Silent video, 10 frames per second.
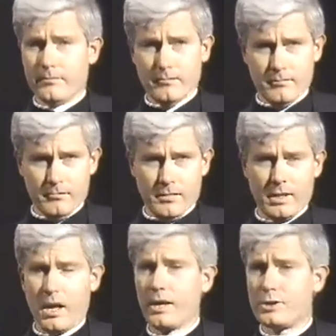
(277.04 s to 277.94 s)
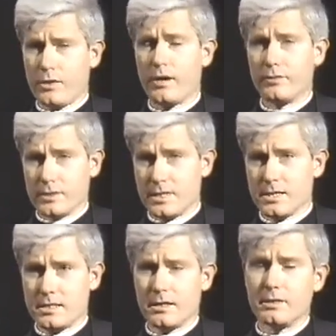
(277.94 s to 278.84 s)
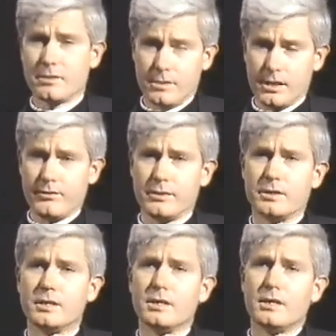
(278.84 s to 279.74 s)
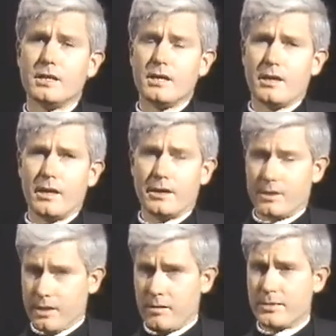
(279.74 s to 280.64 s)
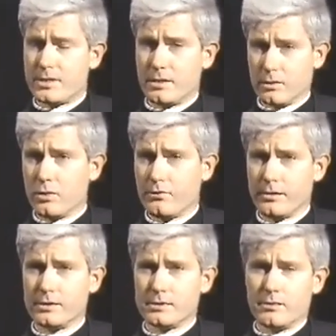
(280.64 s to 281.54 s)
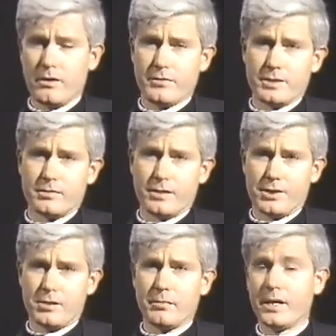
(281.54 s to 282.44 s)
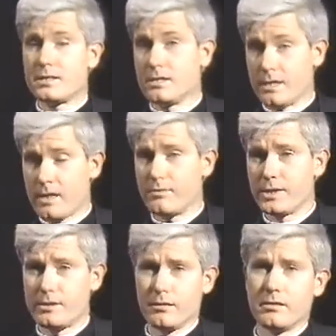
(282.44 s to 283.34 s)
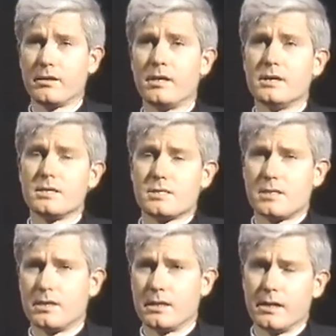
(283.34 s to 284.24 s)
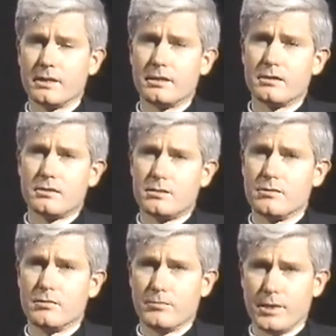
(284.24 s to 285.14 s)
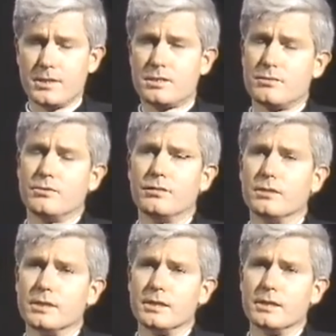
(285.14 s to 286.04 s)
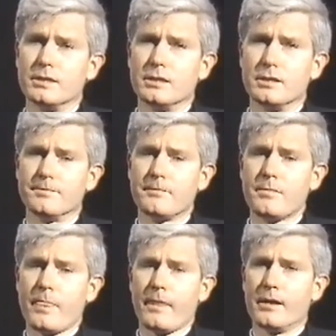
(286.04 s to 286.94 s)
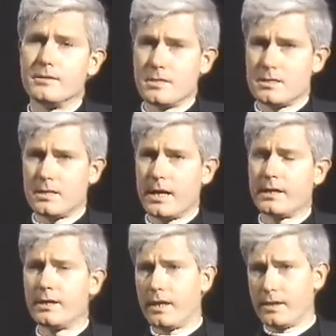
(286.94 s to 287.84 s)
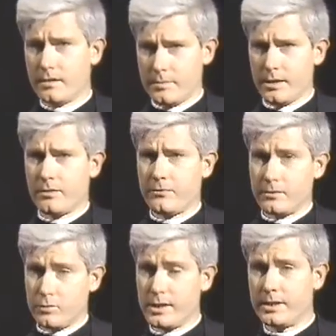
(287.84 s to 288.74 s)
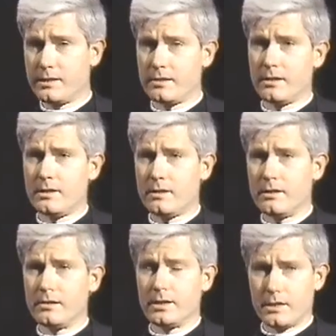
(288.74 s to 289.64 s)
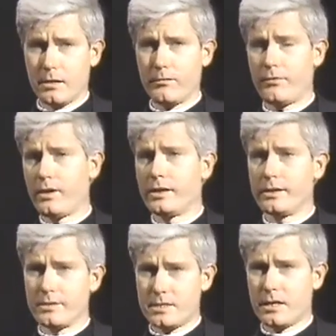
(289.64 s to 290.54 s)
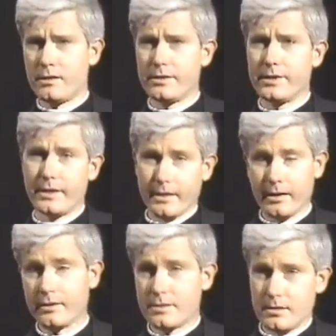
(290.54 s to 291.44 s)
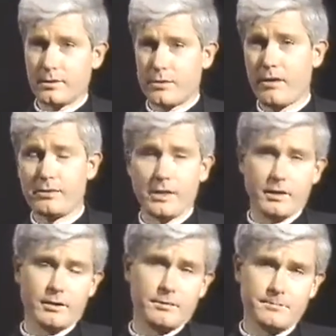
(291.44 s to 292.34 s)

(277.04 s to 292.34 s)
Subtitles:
Mm-hmm. I travel, as I say, to Cleveland and Columbus and Louisville to offer the traditional Mass and then return Sunday night to my school in Cincinnati and in there for the week. And then come Friday or Saturday again, I start traveling again.